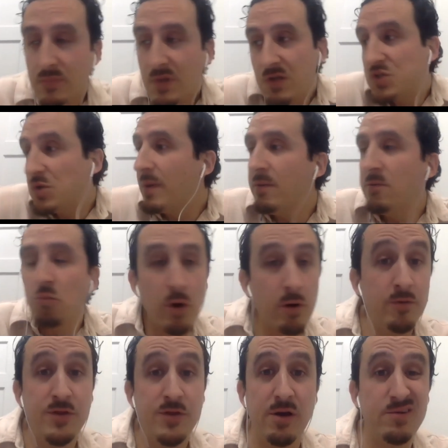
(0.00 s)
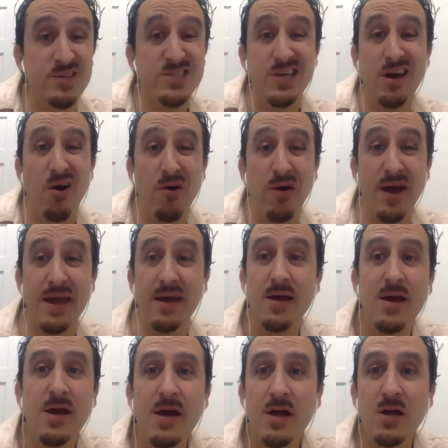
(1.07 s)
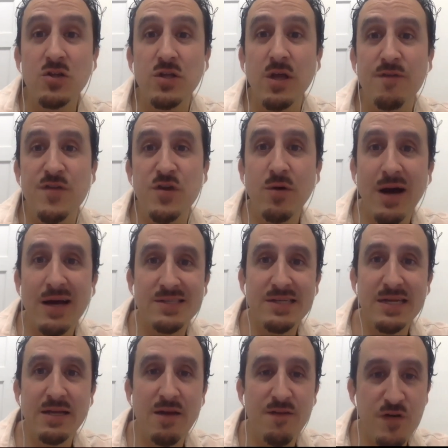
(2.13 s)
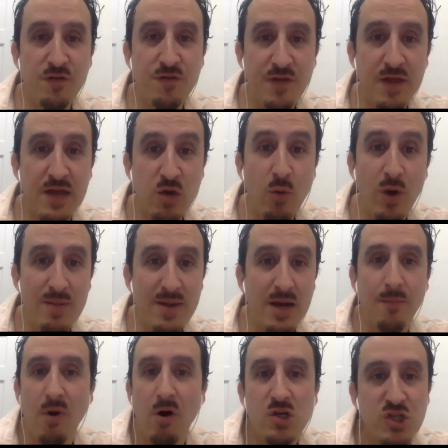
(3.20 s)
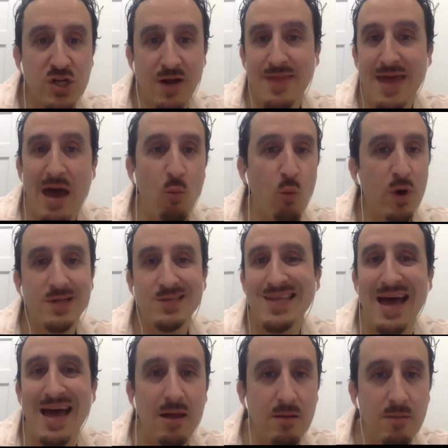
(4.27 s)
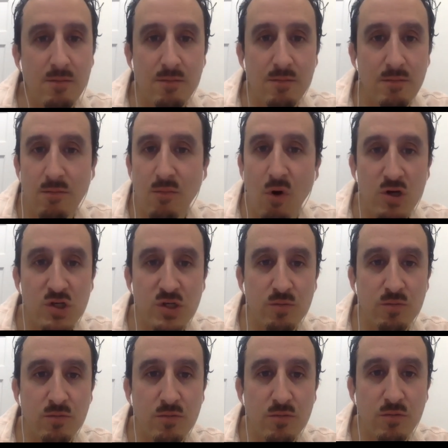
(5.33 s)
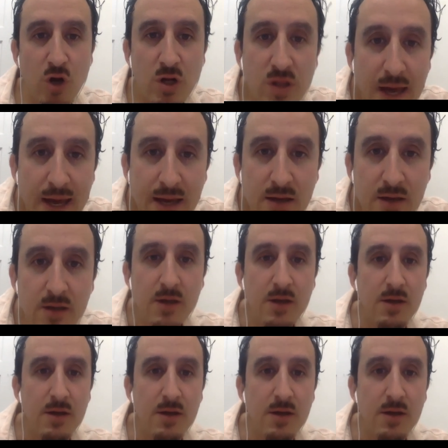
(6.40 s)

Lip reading: So we would work with you. We'd say, all right, if you feel like you want to make a margin on that, what does that margin look like?